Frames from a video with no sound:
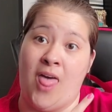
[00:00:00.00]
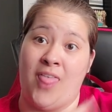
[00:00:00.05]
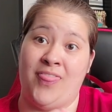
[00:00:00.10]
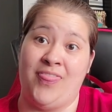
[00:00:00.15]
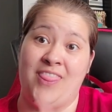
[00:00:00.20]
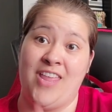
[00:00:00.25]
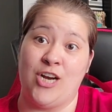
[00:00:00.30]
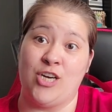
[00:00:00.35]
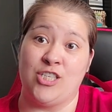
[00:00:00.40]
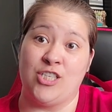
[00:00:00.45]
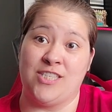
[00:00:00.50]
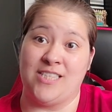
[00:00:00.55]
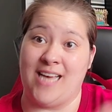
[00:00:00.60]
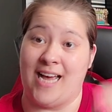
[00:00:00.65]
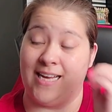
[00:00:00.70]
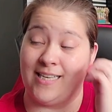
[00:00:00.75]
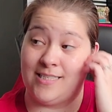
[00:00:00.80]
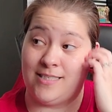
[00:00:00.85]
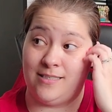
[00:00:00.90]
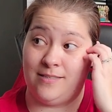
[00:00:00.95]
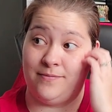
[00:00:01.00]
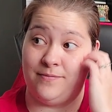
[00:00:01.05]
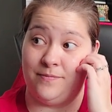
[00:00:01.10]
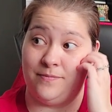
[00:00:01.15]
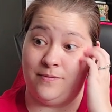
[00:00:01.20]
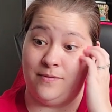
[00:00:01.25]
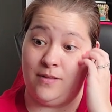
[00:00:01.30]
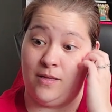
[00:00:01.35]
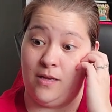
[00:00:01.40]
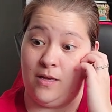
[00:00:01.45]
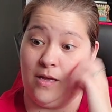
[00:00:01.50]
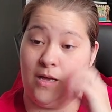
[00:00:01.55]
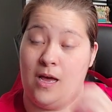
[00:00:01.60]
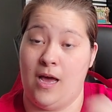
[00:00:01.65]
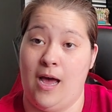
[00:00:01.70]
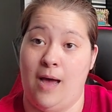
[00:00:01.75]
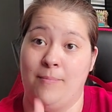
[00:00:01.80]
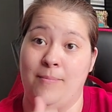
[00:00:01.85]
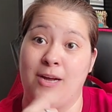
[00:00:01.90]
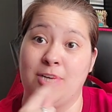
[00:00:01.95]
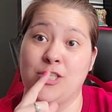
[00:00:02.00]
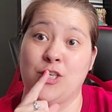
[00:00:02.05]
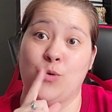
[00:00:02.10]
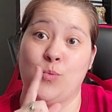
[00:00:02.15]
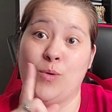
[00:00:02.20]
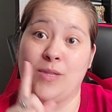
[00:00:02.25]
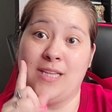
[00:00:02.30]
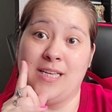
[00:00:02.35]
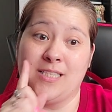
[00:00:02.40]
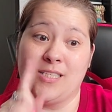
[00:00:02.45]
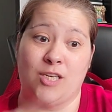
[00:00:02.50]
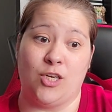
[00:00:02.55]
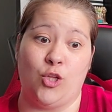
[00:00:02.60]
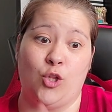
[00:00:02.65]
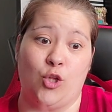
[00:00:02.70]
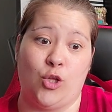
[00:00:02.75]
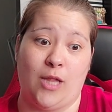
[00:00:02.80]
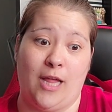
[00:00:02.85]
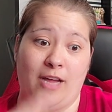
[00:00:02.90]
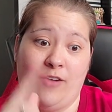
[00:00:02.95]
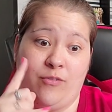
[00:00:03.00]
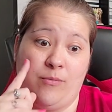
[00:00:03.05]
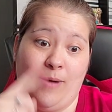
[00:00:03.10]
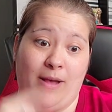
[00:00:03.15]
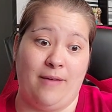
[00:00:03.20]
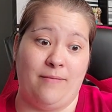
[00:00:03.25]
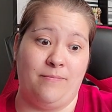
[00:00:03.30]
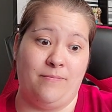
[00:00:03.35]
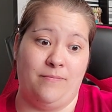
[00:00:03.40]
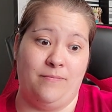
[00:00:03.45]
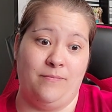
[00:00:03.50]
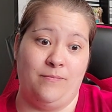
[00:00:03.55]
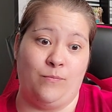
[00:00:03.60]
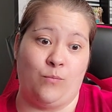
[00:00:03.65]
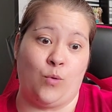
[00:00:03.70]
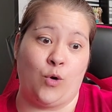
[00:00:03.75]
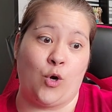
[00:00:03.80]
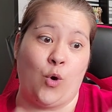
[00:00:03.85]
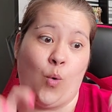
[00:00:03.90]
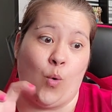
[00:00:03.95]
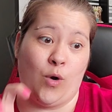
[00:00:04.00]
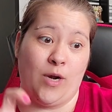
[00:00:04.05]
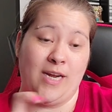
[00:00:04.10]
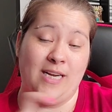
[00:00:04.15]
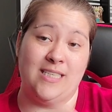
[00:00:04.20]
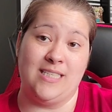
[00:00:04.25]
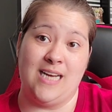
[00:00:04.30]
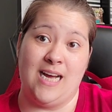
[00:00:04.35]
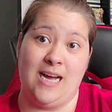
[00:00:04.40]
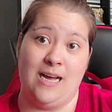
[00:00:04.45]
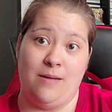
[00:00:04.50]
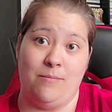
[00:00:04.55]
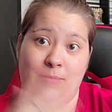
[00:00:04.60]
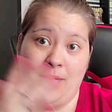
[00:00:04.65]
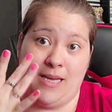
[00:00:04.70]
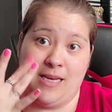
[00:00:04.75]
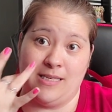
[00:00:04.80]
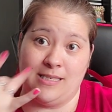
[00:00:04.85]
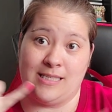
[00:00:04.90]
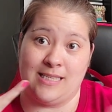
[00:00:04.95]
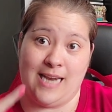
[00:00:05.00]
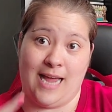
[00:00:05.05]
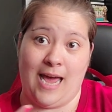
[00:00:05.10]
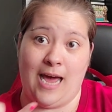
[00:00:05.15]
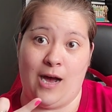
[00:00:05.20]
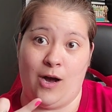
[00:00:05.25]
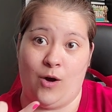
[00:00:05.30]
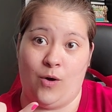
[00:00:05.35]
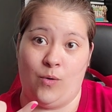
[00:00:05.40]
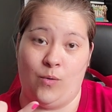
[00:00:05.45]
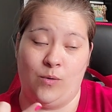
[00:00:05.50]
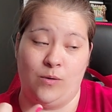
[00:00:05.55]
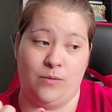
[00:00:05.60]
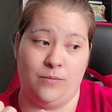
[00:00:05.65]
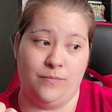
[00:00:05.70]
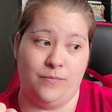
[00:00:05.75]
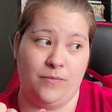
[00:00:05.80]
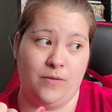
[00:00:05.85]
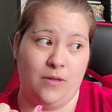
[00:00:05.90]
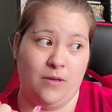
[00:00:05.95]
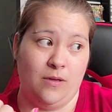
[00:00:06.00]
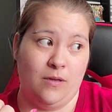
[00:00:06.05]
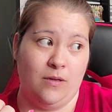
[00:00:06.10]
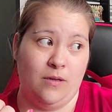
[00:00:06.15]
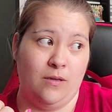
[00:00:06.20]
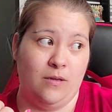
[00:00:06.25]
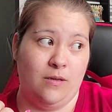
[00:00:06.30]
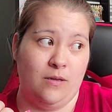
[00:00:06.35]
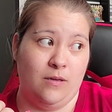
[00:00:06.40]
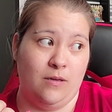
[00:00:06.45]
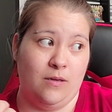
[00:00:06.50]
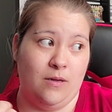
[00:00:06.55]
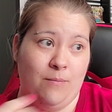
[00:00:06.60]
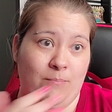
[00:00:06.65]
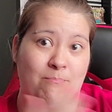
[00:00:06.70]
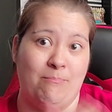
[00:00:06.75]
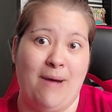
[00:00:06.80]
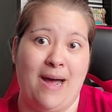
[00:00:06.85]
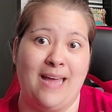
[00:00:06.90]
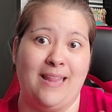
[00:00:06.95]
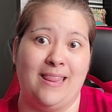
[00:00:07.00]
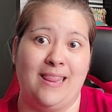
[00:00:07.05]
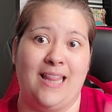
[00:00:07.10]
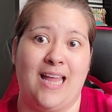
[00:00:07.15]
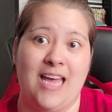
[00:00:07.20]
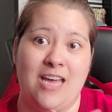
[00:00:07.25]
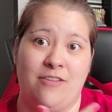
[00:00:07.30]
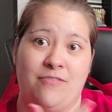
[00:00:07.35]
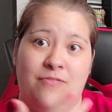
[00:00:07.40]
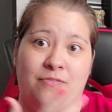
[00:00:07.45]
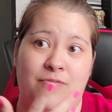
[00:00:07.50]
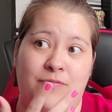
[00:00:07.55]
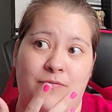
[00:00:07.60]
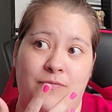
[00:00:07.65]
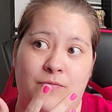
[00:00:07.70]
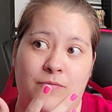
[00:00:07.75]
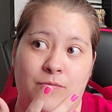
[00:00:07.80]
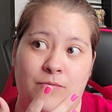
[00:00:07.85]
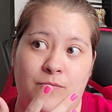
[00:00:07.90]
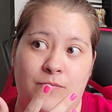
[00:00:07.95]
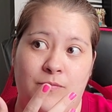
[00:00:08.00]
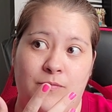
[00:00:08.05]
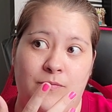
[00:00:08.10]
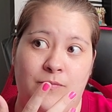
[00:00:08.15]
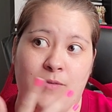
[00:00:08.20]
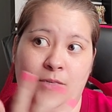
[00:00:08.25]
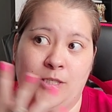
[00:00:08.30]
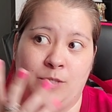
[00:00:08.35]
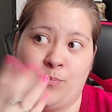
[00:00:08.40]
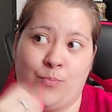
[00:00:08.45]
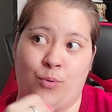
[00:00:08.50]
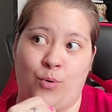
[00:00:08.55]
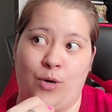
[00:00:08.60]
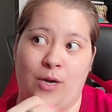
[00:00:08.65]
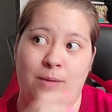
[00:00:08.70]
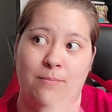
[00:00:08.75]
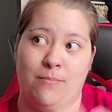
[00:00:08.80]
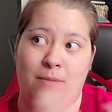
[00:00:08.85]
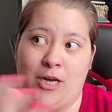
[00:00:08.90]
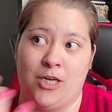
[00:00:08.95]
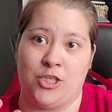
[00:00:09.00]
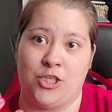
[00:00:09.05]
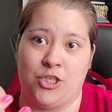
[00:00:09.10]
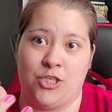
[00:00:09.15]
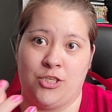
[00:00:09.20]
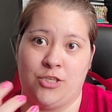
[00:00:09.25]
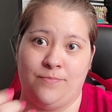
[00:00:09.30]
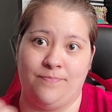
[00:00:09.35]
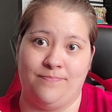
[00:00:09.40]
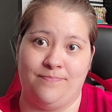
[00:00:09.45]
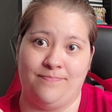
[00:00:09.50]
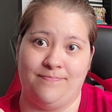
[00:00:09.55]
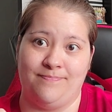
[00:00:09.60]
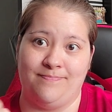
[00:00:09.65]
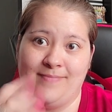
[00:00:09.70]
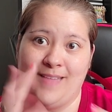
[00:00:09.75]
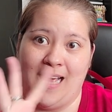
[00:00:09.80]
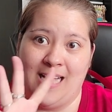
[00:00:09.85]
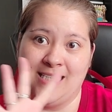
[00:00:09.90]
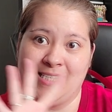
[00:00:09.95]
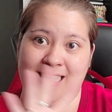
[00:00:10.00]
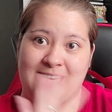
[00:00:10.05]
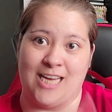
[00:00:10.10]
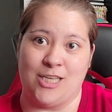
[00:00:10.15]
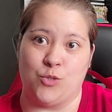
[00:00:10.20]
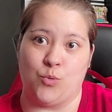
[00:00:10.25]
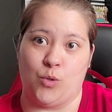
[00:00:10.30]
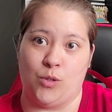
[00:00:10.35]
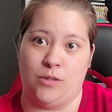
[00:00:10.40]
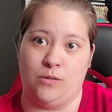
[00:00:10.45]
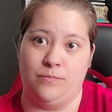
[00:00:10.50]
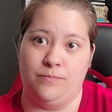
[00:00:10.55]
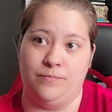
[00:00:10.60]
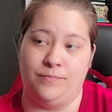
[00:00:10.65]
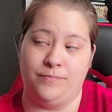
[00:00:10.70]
They're set. not sure what that's going to look like for my recording time because now my life is pretty much a schedule.